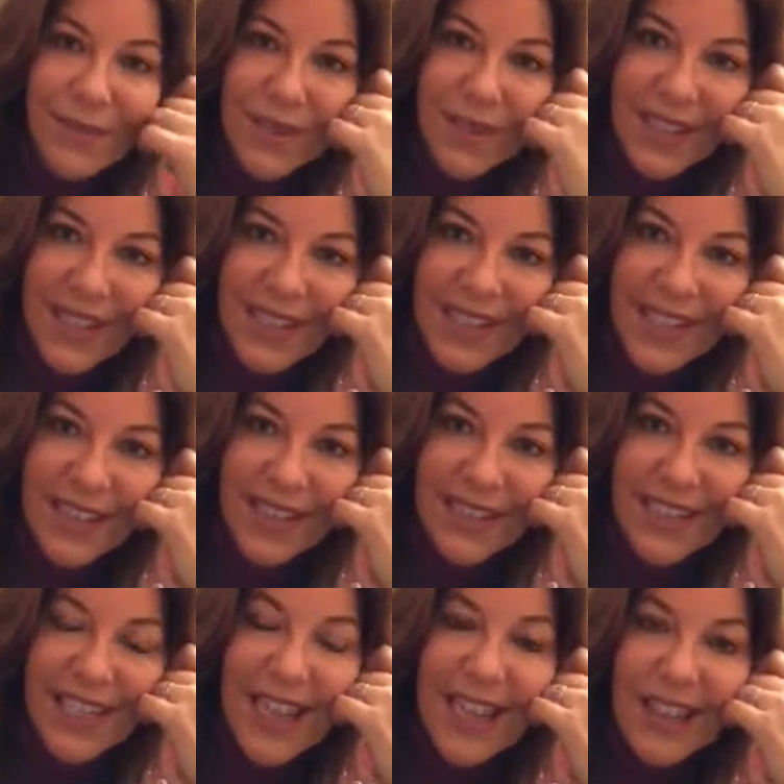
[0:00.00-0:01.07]
Really, at the end of the
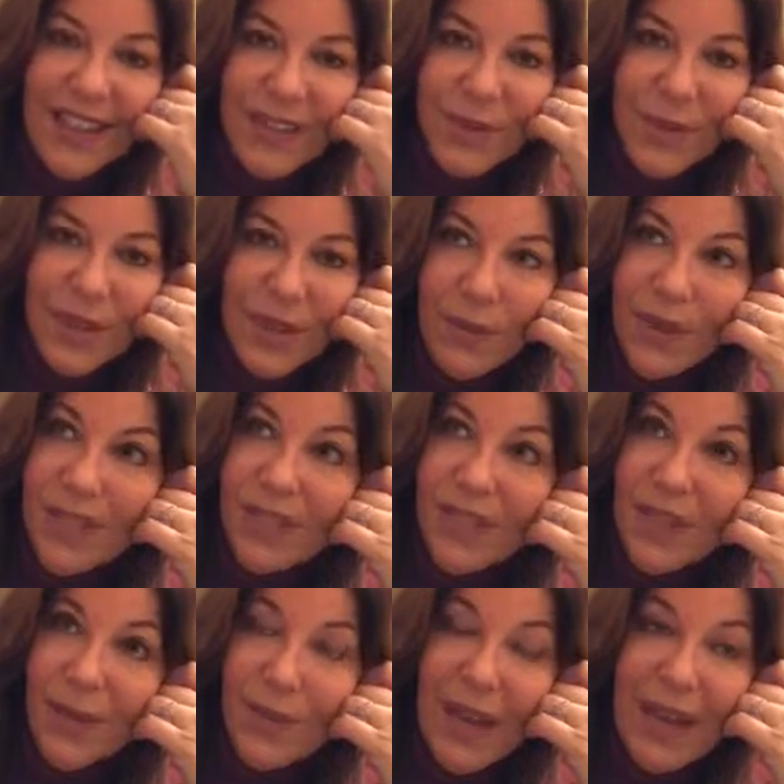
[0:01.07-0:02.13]
day, that's really what it's
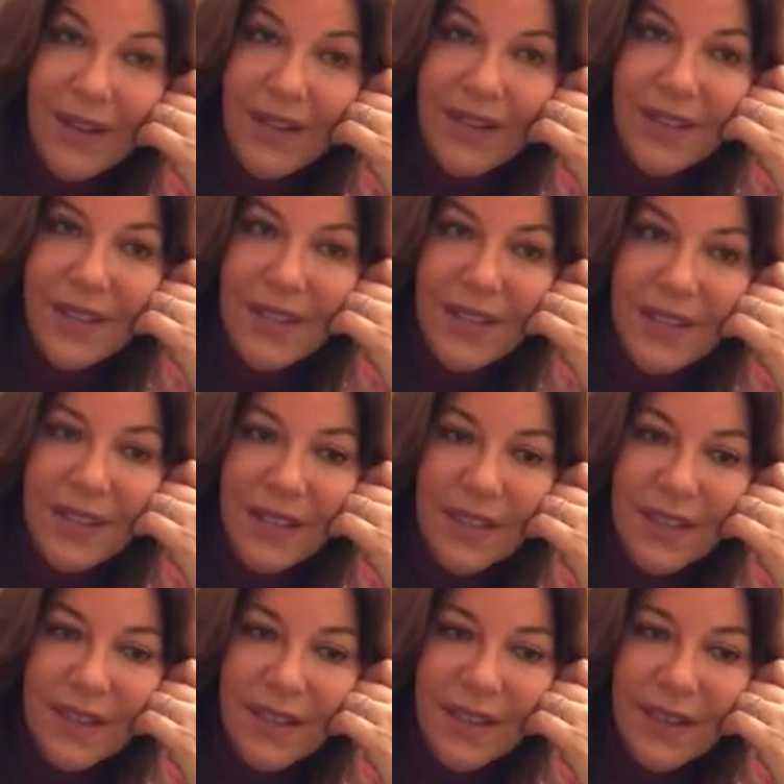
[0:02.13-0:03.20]
all about, is
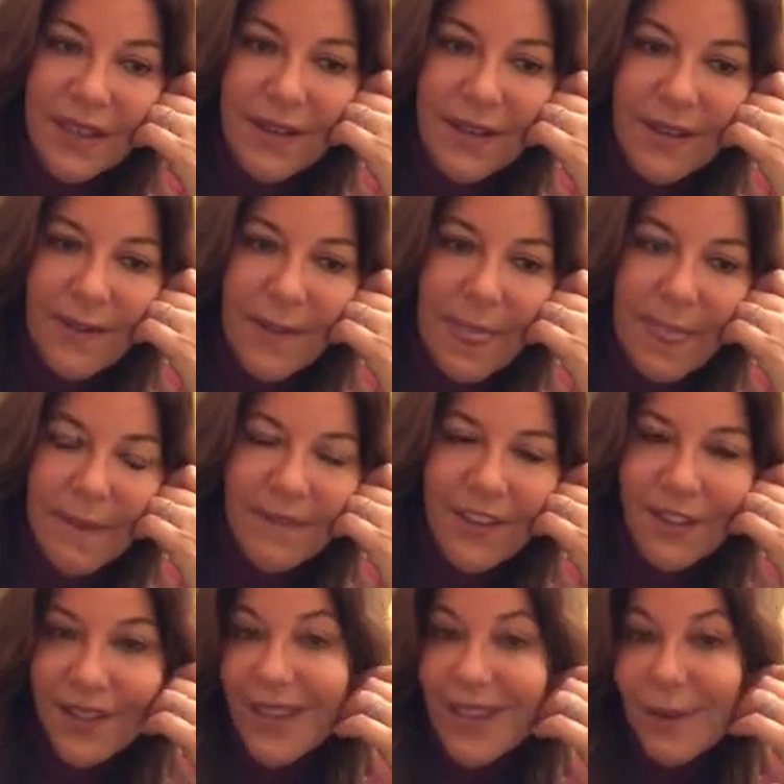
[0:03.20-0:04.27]

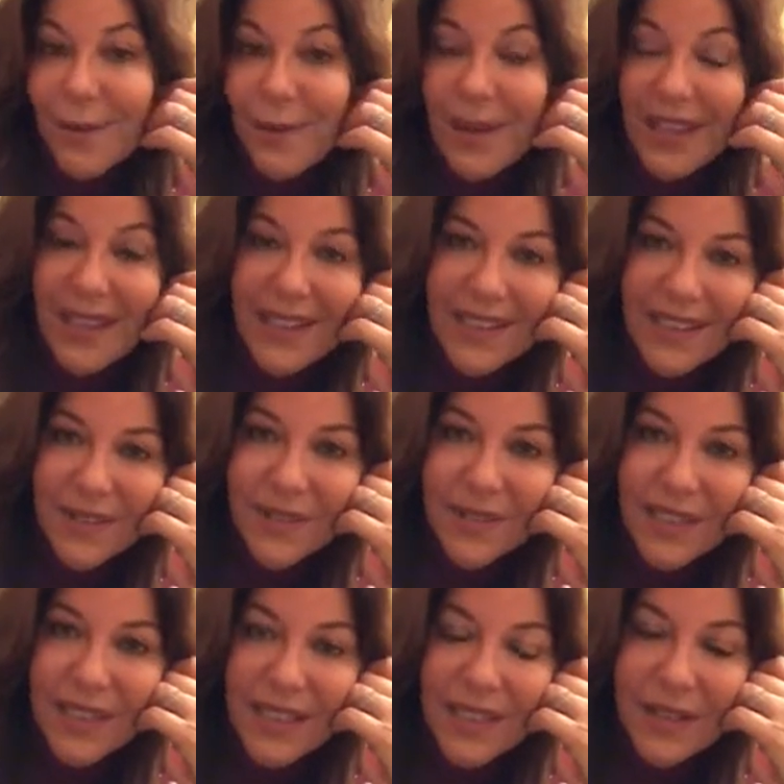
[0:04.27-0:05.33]
feeling like we're making a
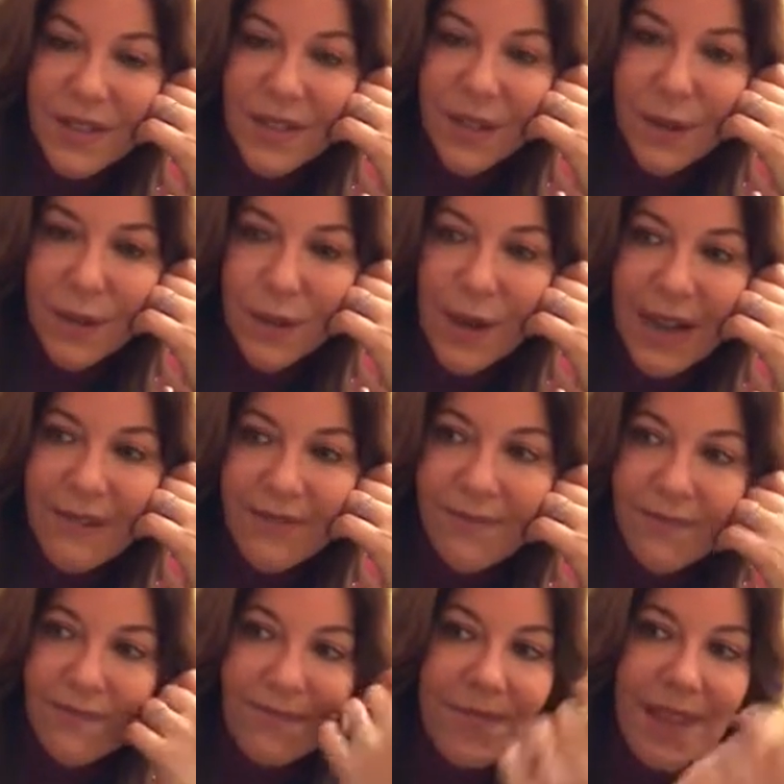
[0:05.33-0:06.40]
difference. And so
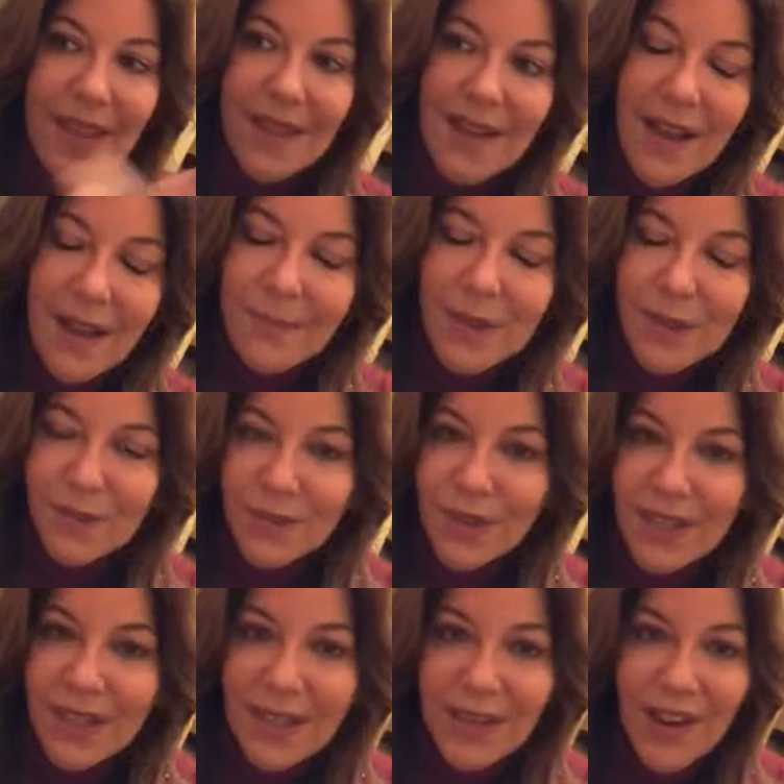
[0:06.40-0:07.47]
I'm just
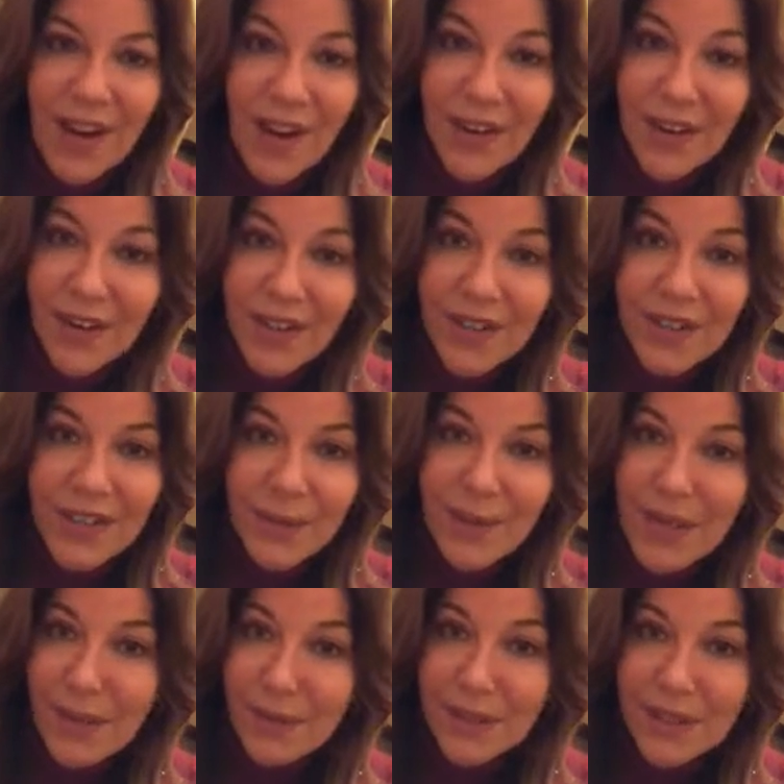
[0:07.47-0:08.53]
really honored to be
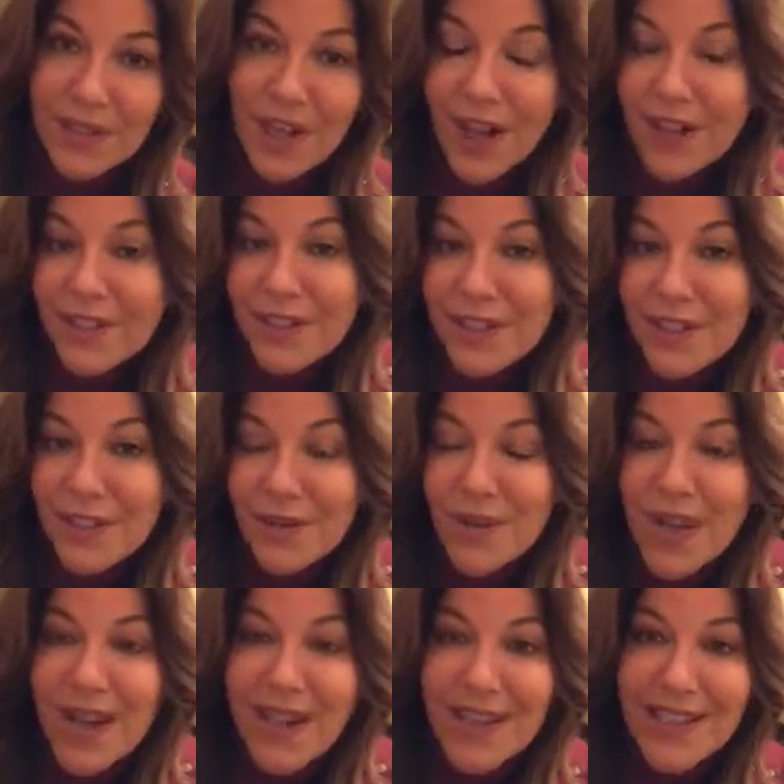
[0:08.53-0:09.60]
able to talk to you
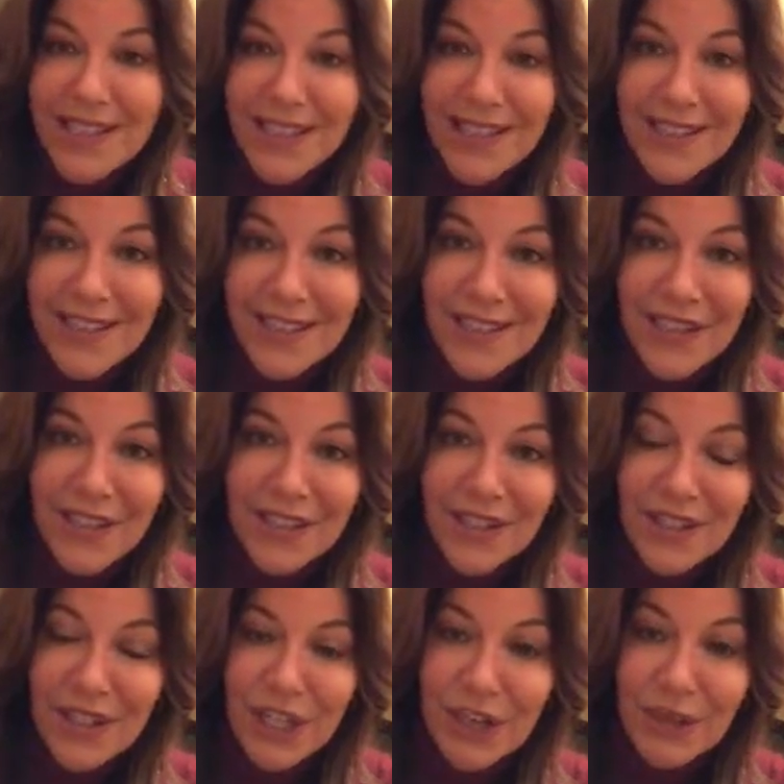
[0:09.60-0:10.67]
guys and to
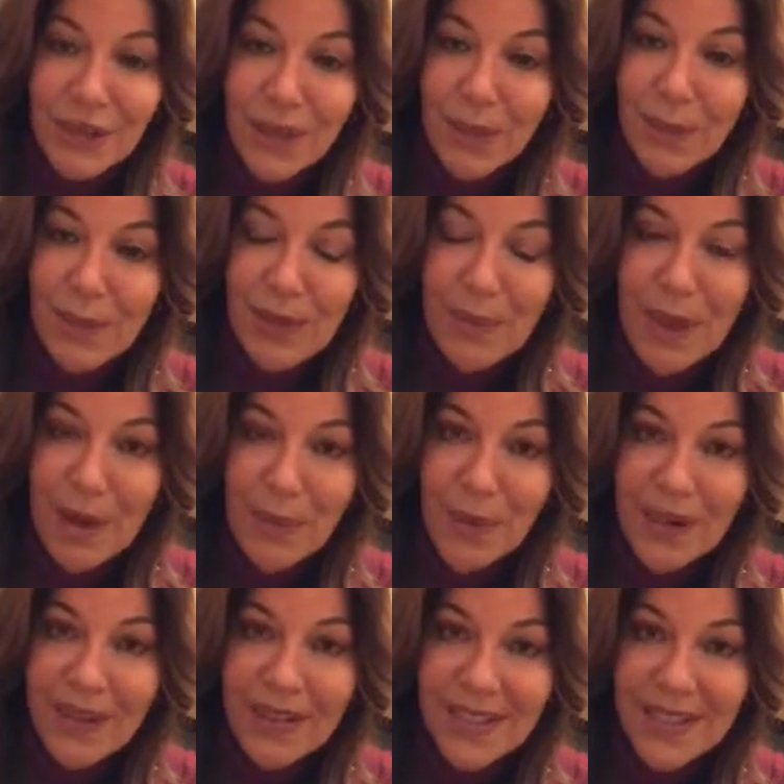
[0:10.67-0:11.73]
share a little bit about what
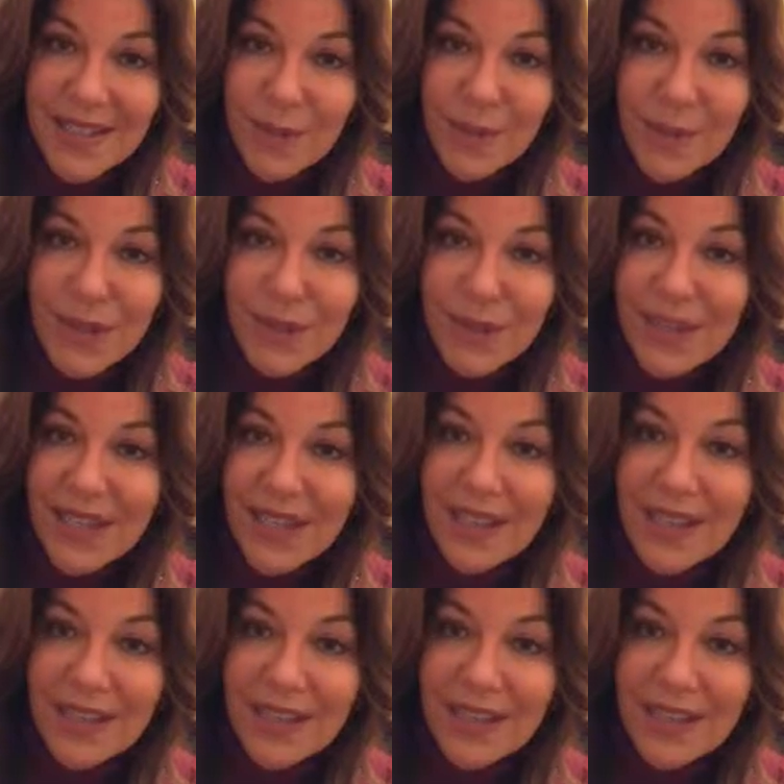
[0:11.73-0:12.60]
it is that we're doing.